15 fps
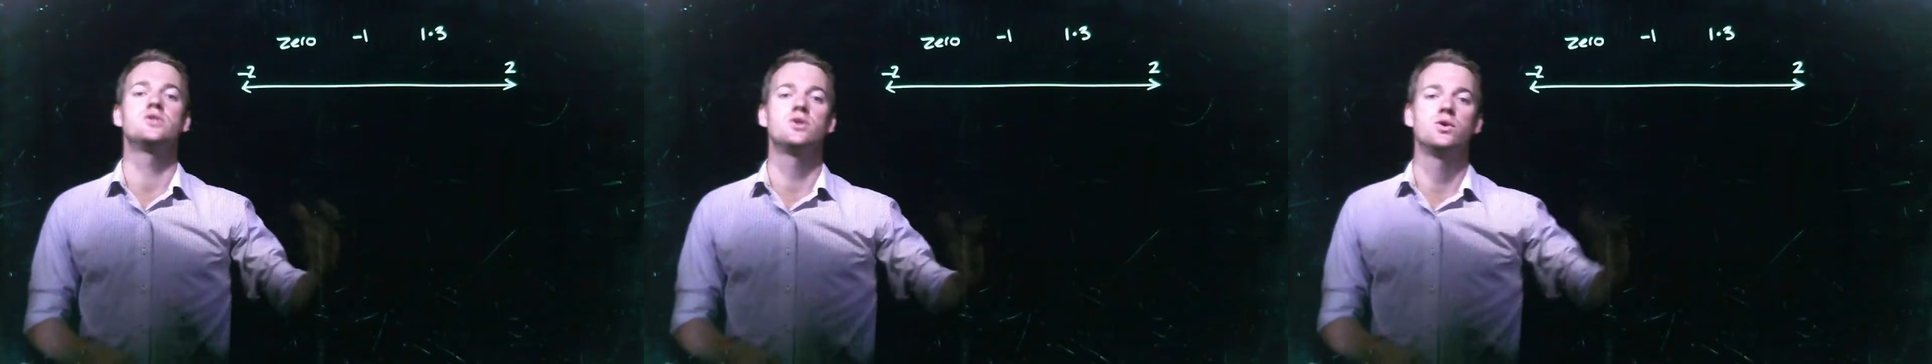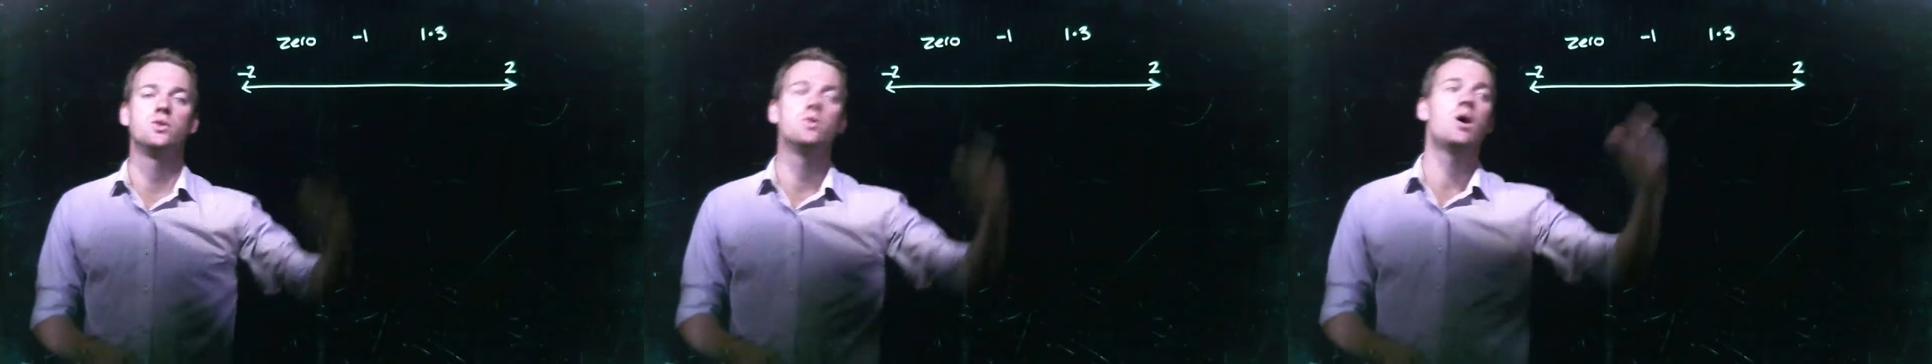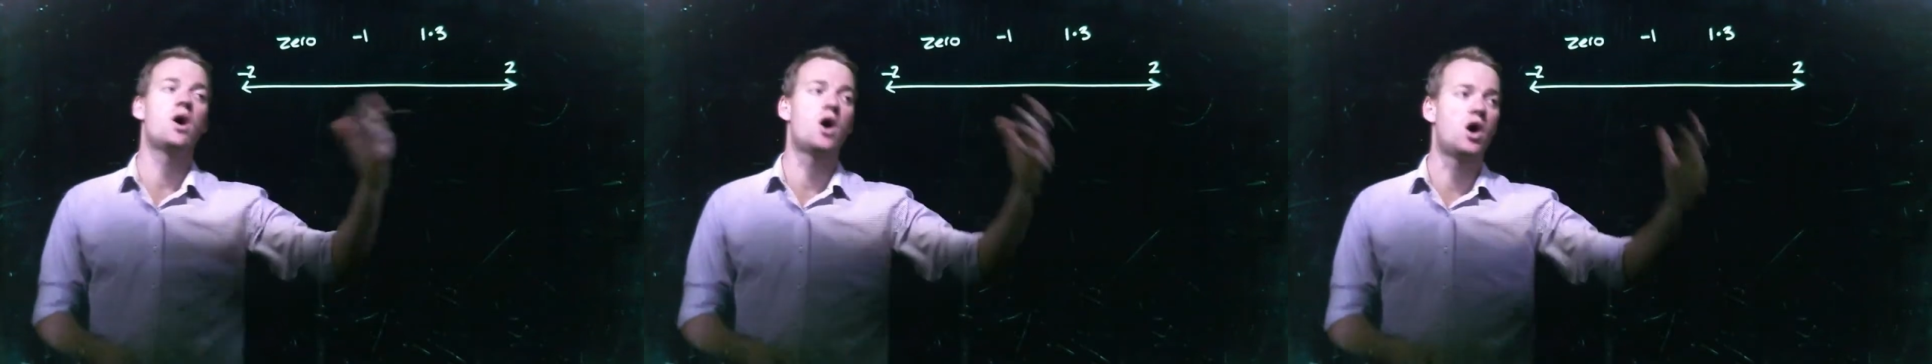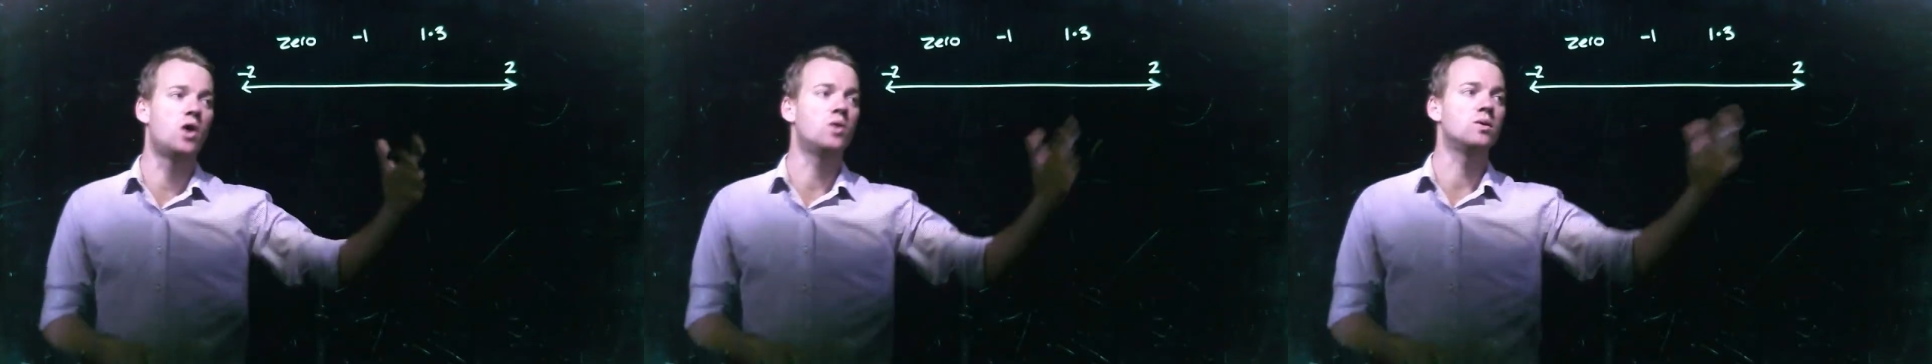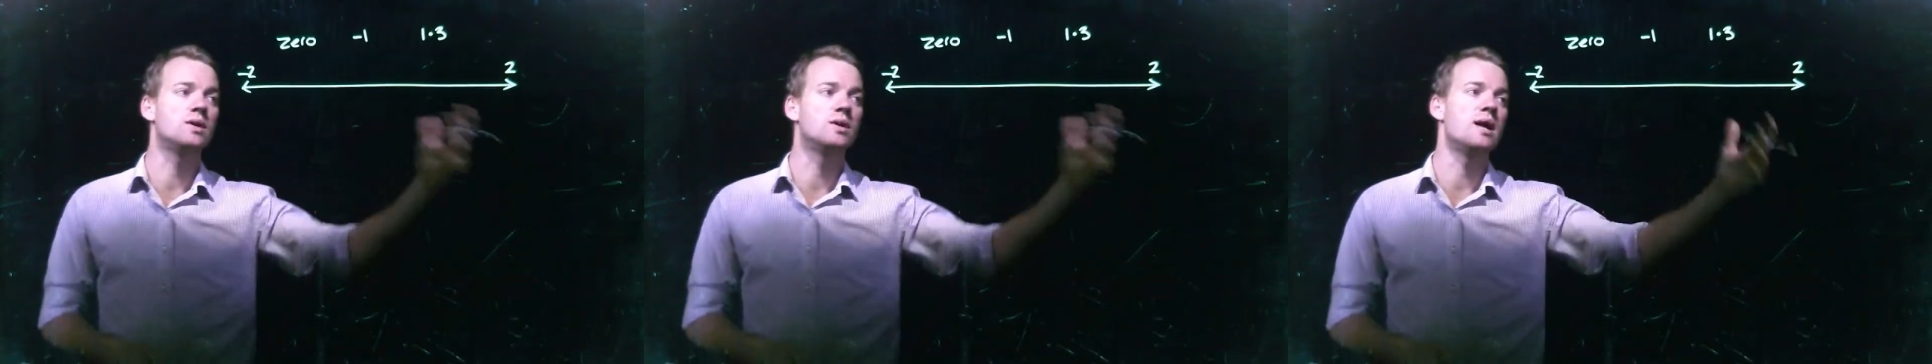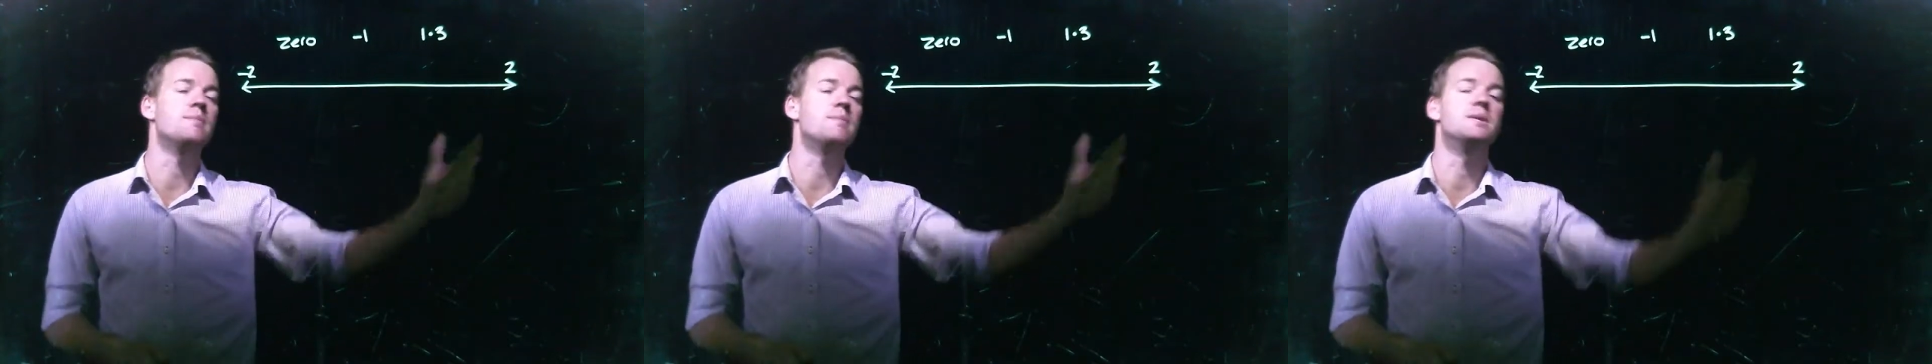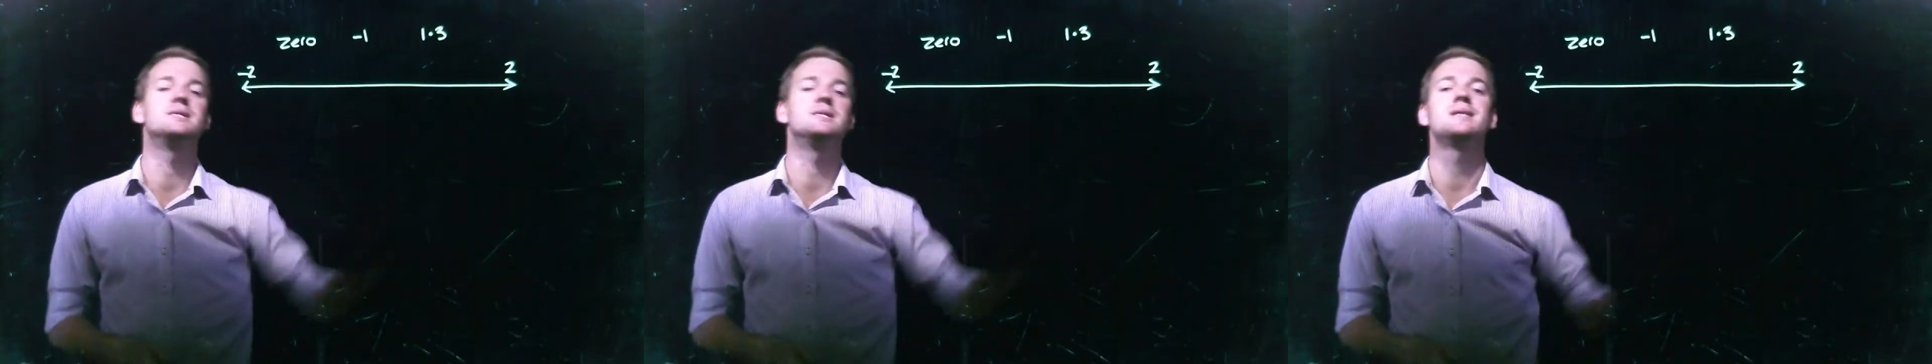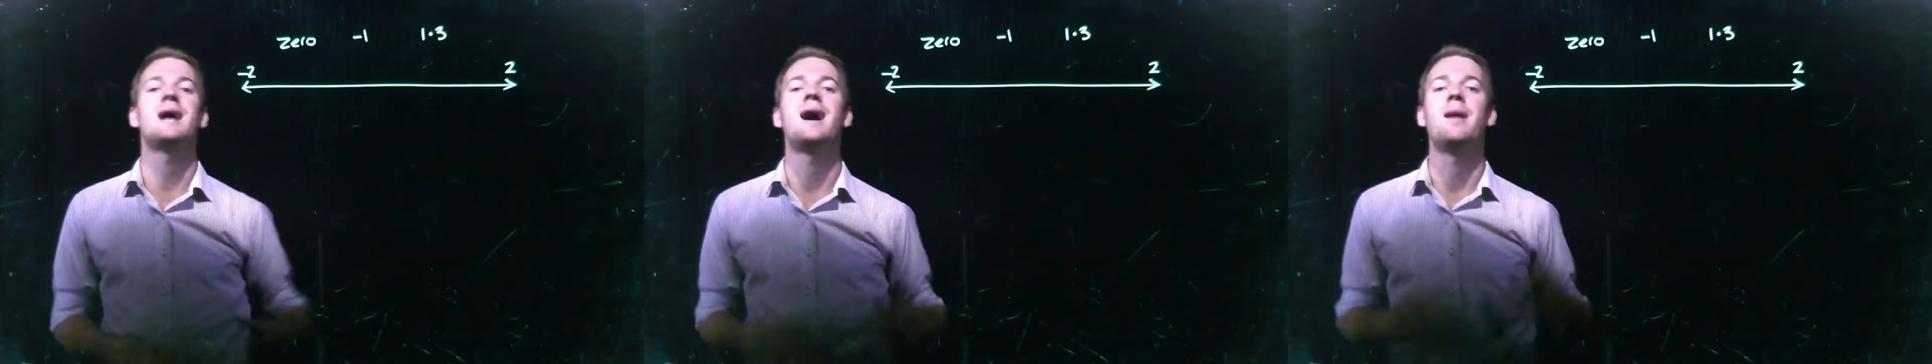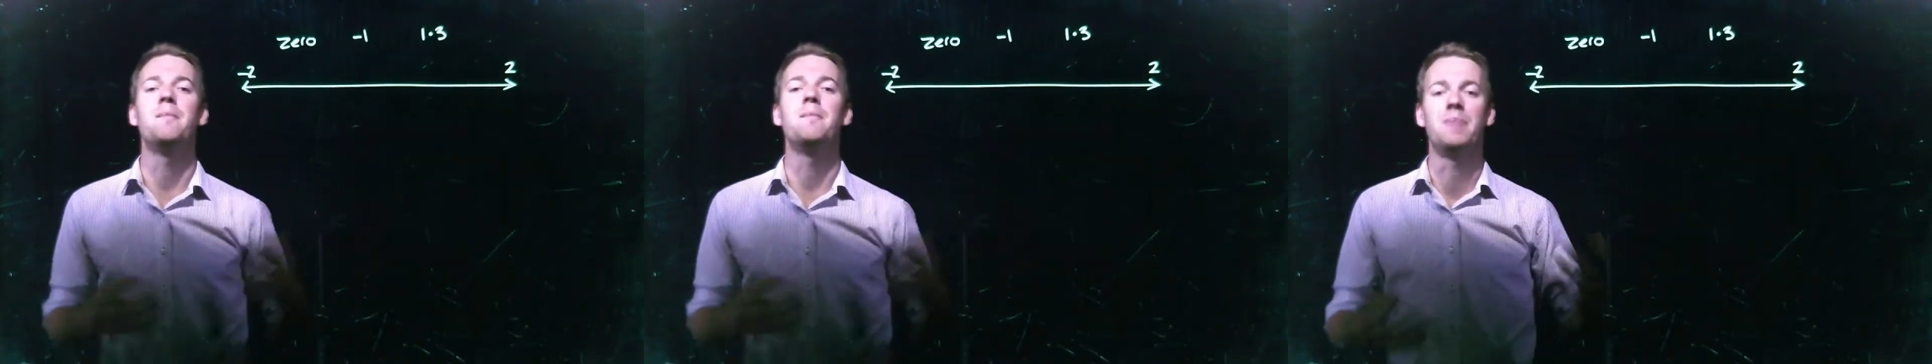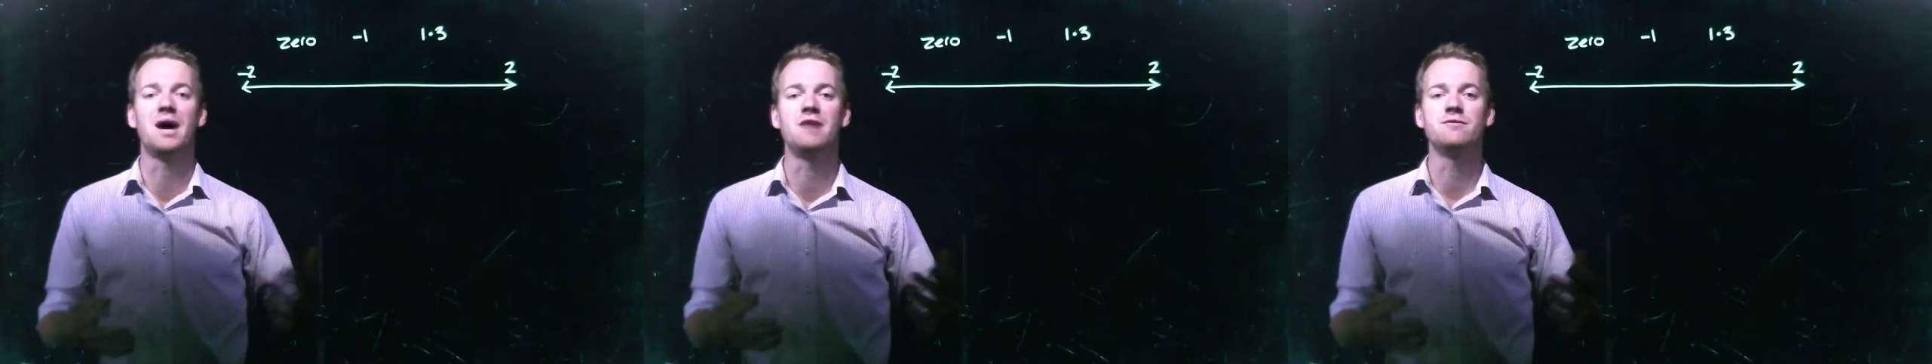2 whole numbers
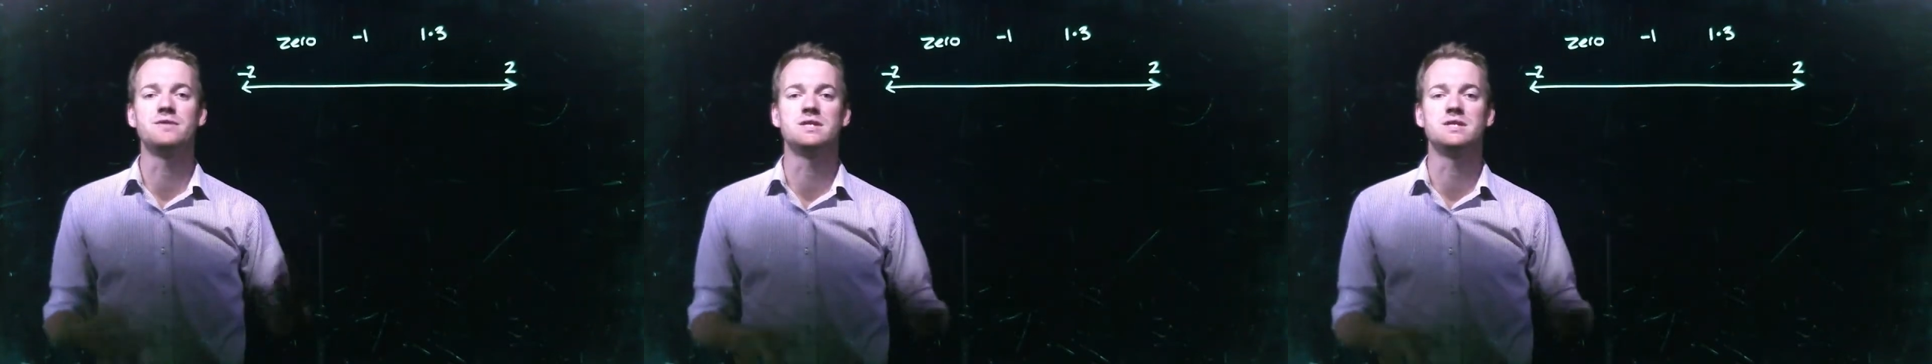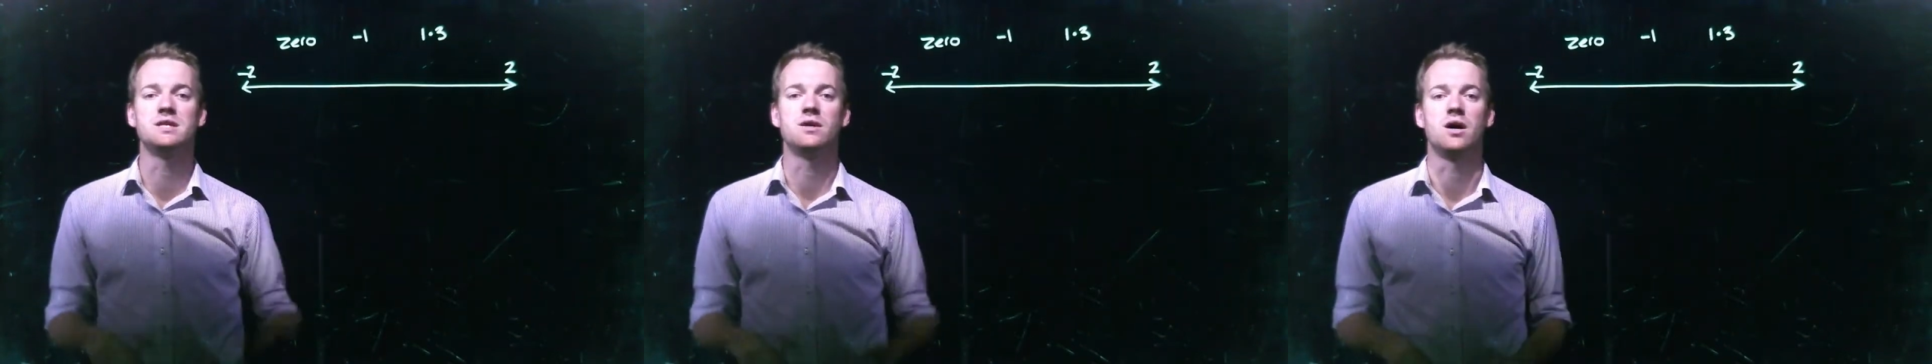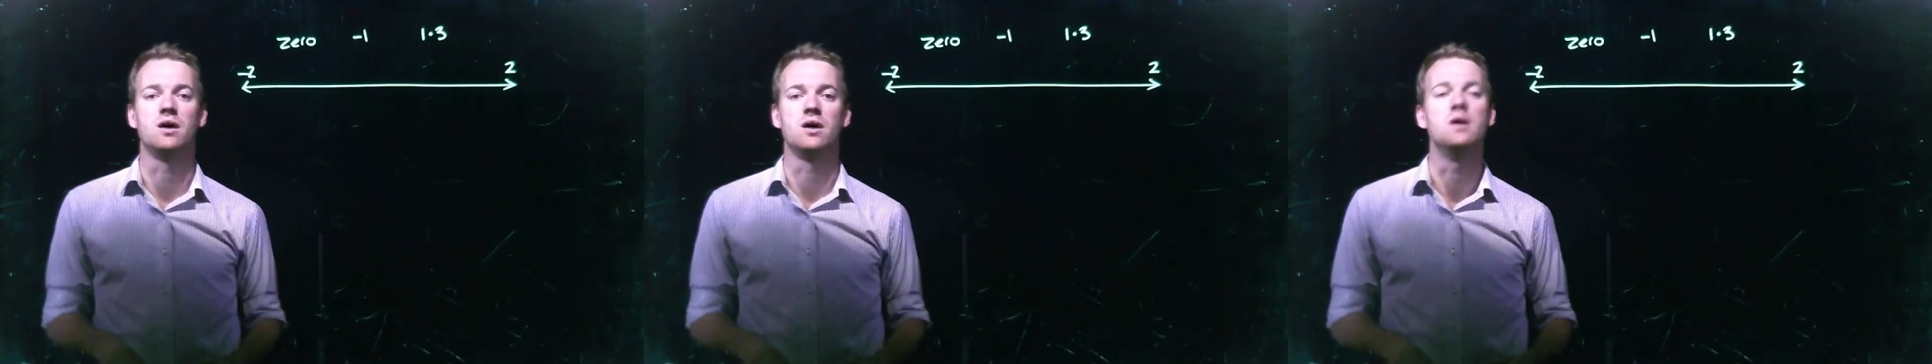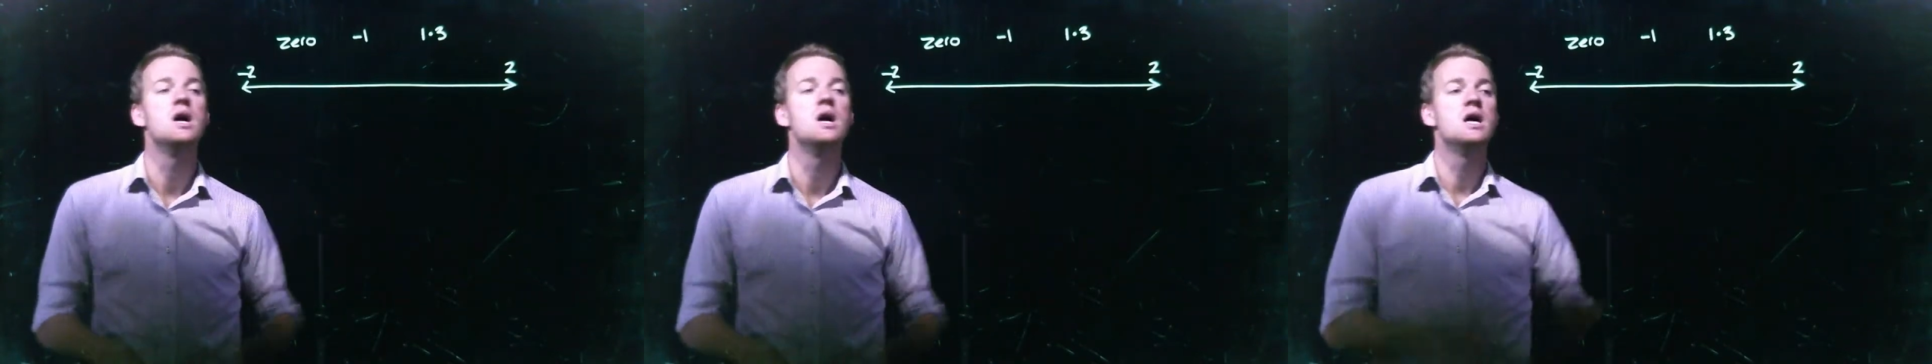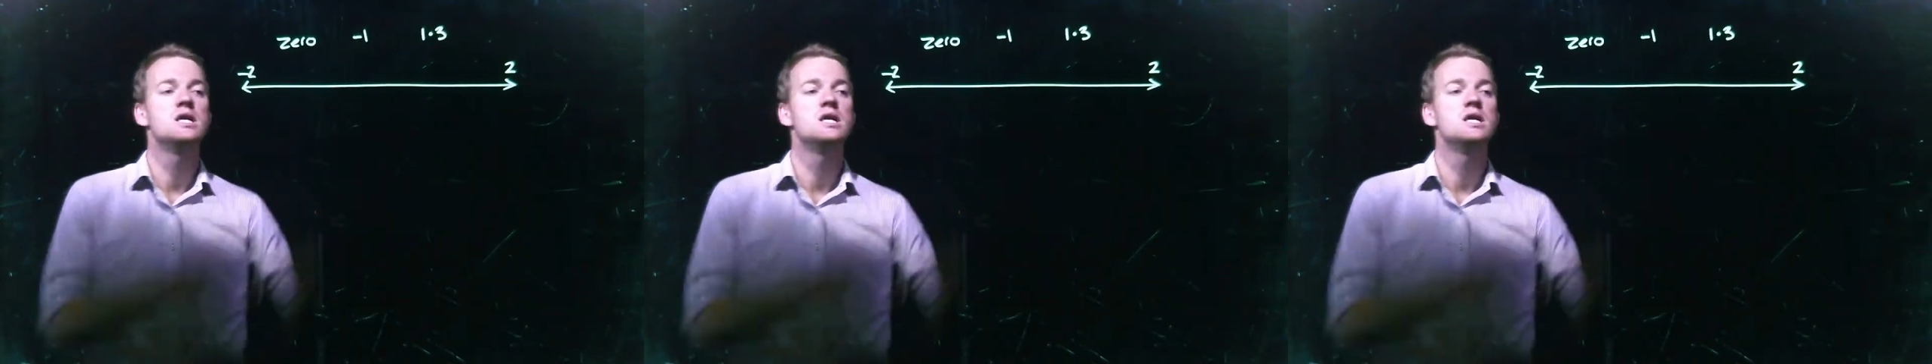above 0.